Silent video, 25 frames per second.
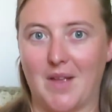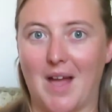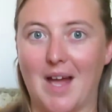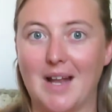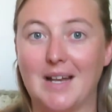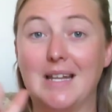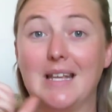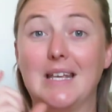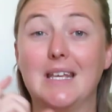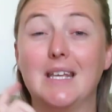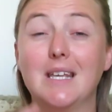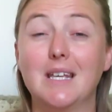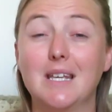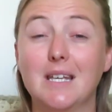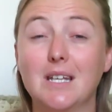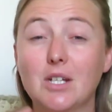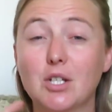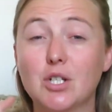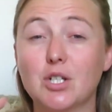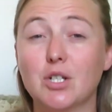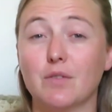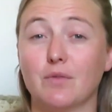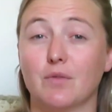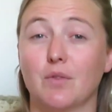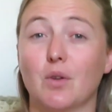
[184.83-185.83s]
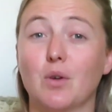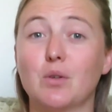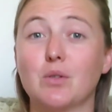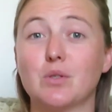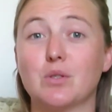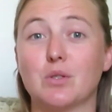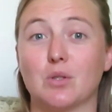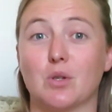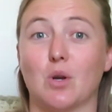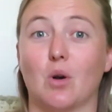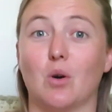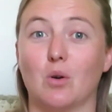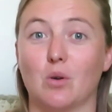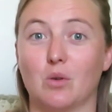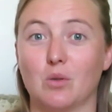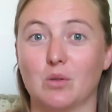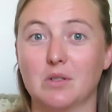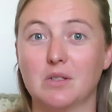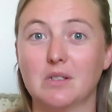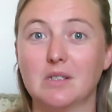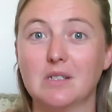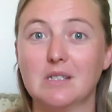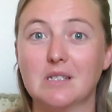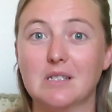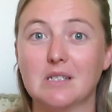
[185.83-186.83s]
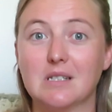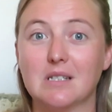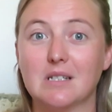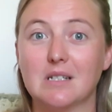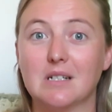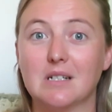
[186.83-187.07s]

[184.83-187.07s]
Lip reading: and each of those goals